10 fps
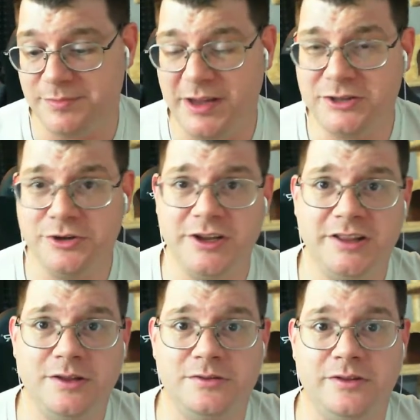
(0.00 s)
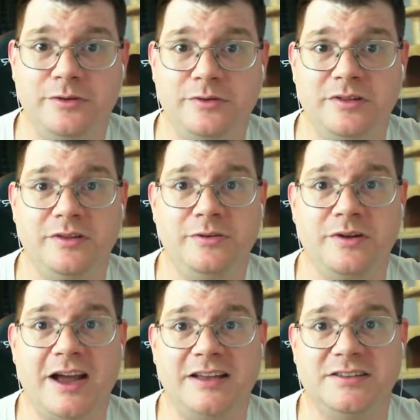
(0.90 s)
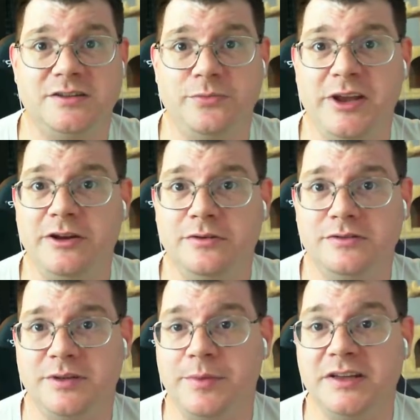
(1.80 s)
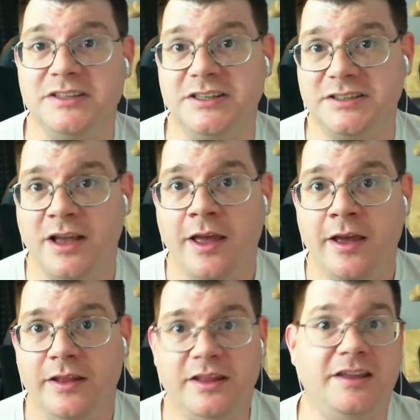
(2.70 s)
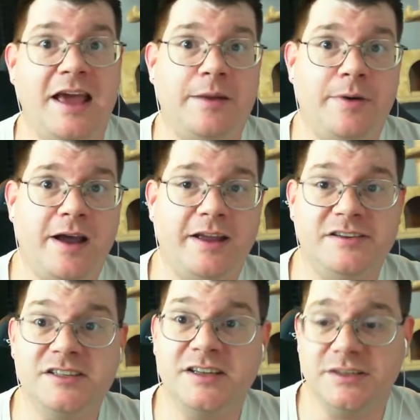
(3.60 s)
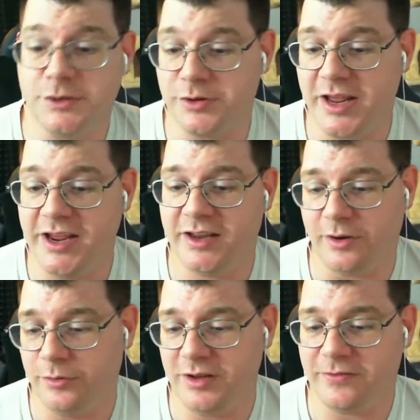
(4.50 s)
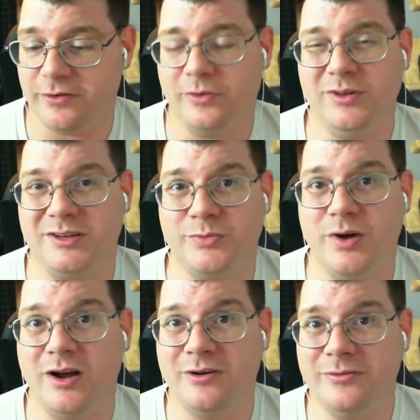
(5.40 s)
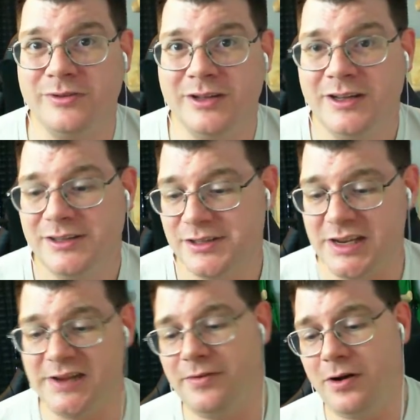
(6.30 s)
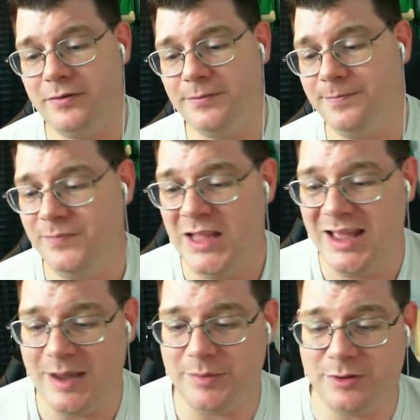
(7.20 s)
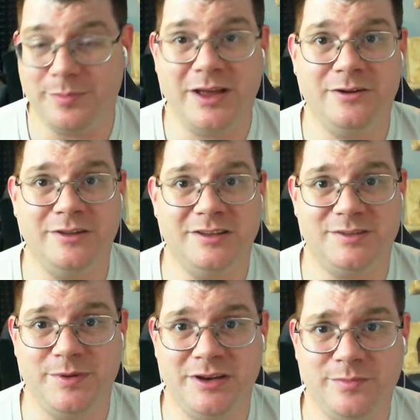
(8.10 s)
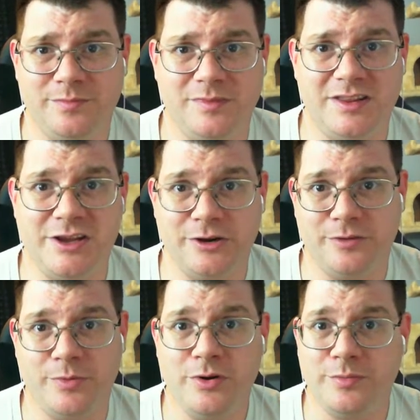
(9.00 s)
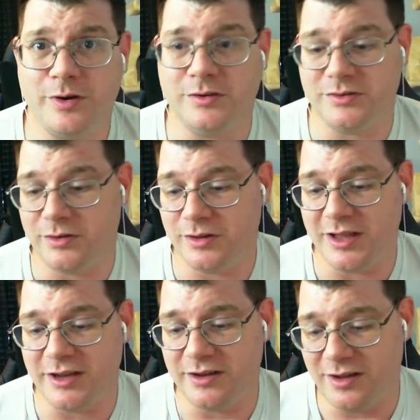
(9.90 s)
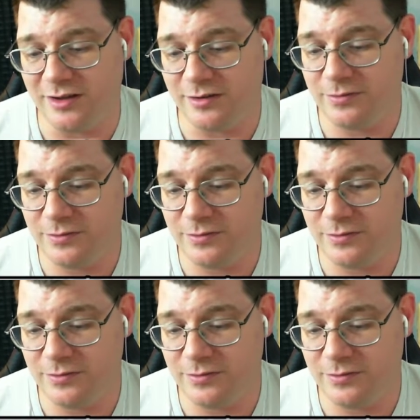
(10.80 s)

make sure you get those little little guys like the Weedles, the Pidgeys, the Caterpie, just because you can only for only 12 to evolve them. I mean, they're better than spending your Pokeballs on like uh,